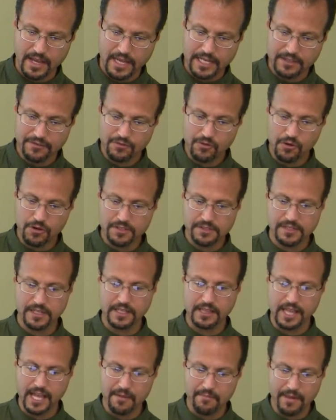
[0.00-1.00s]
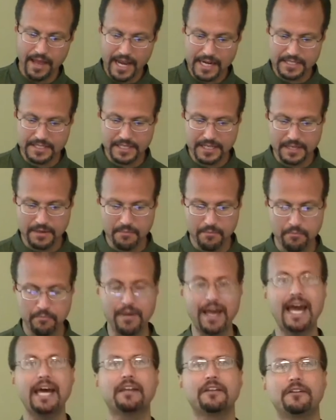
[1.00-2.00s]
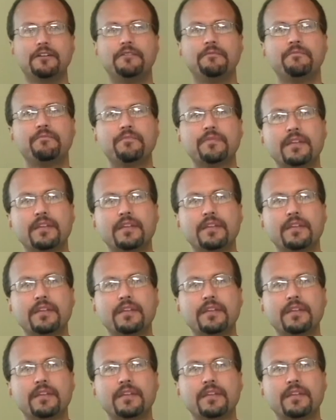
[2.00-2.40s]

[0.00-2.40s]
And of course, the climactic battle